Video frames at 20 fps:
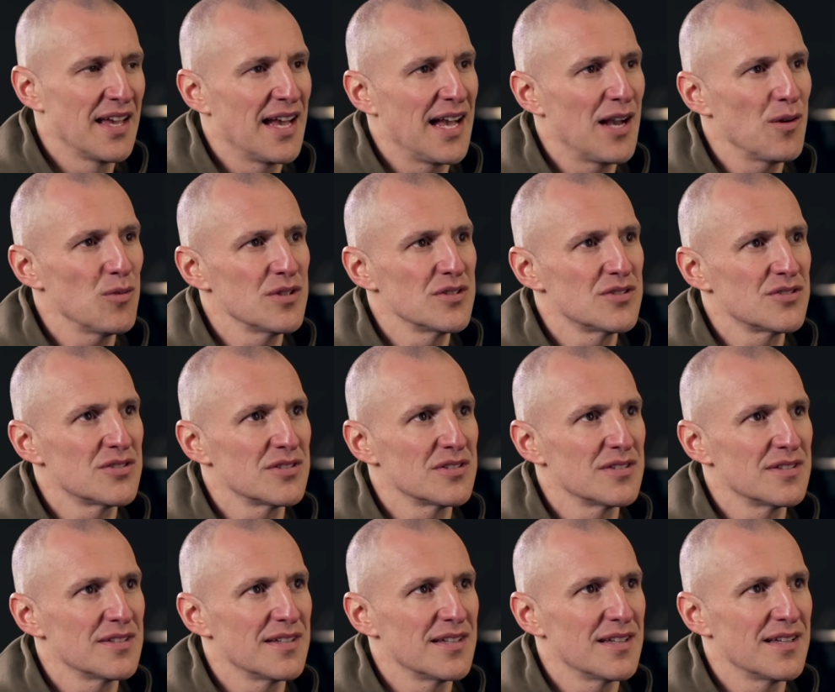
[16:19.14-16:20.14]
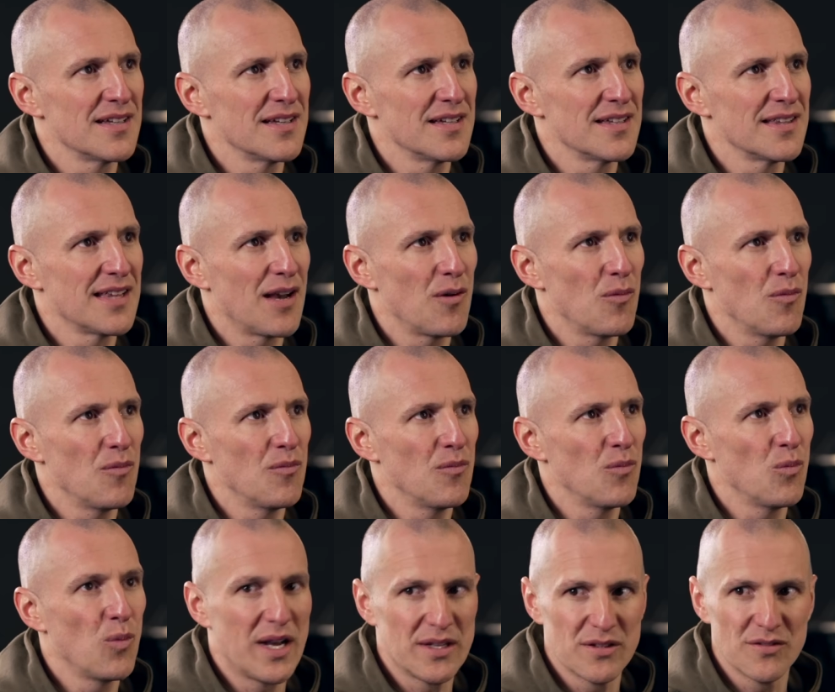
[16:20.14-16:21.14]
How has that
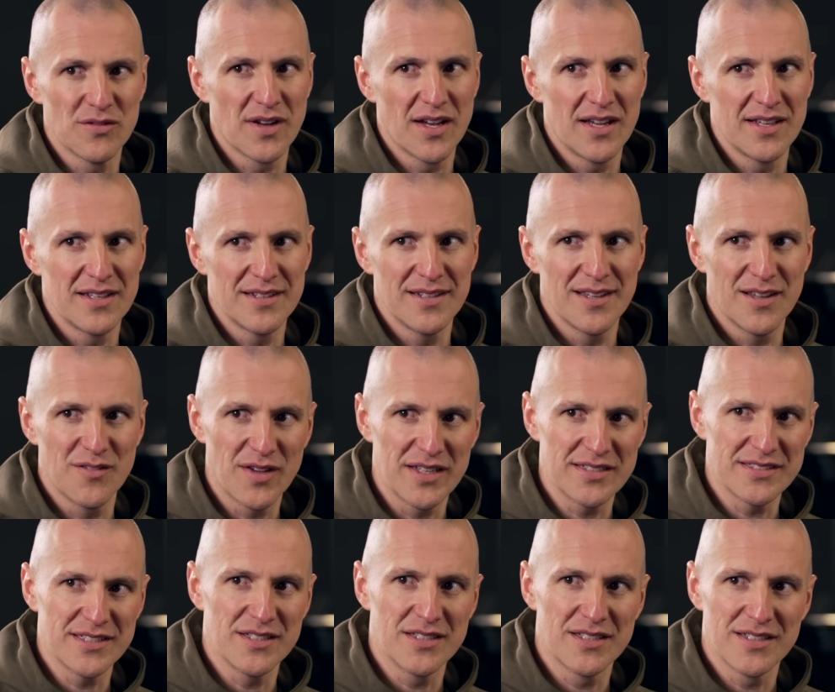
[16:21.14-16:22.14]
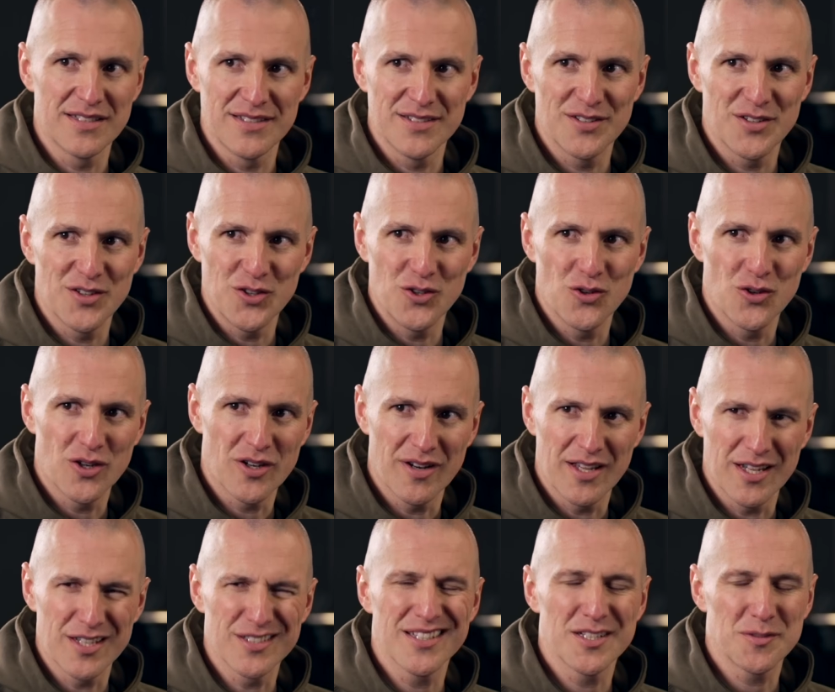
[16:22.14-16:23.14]
Wilder fight affected your career?
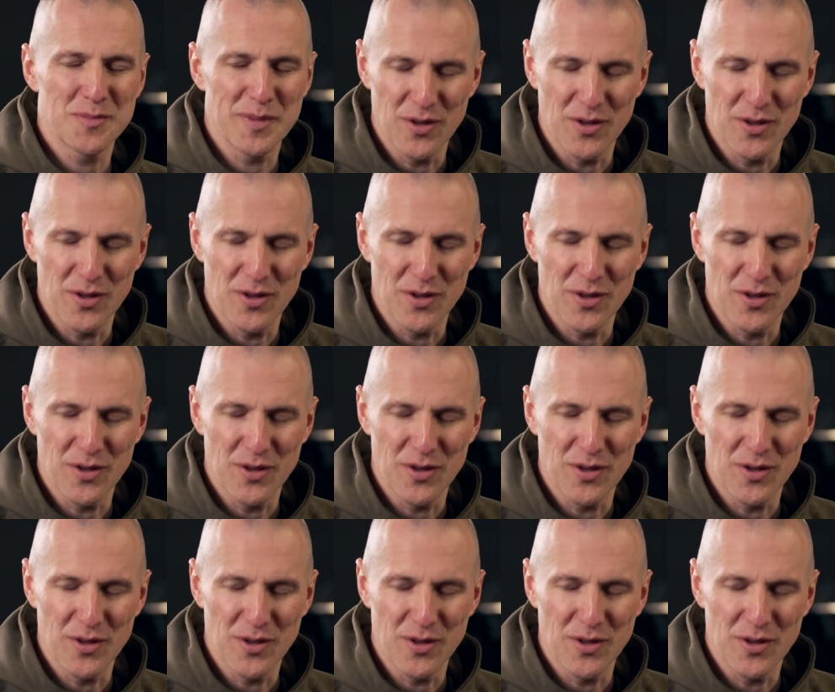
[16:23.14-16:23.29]
Because let's be